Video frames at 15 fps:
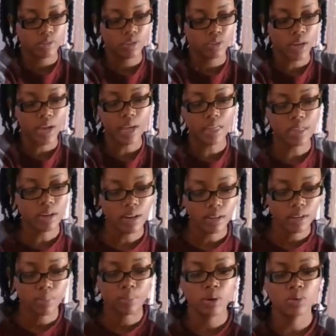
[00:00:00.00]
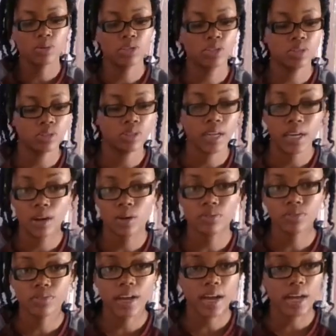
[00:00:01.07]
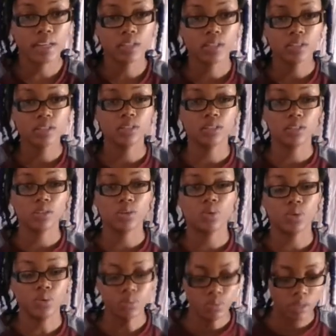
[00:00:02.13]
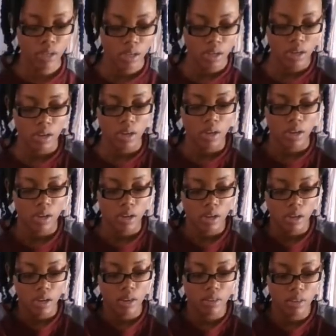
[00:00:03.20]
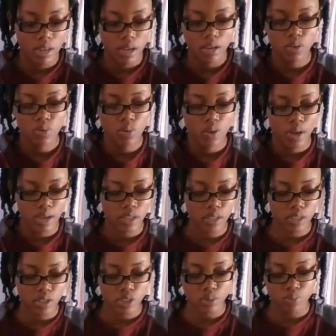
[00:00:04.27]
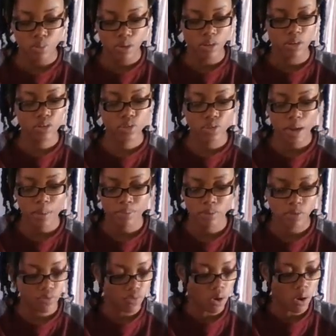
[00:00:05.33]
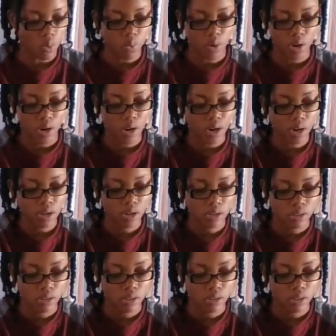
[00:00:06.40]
Try to get the pouch to lay down flat, you know. And then you guys can just bring the straps forward.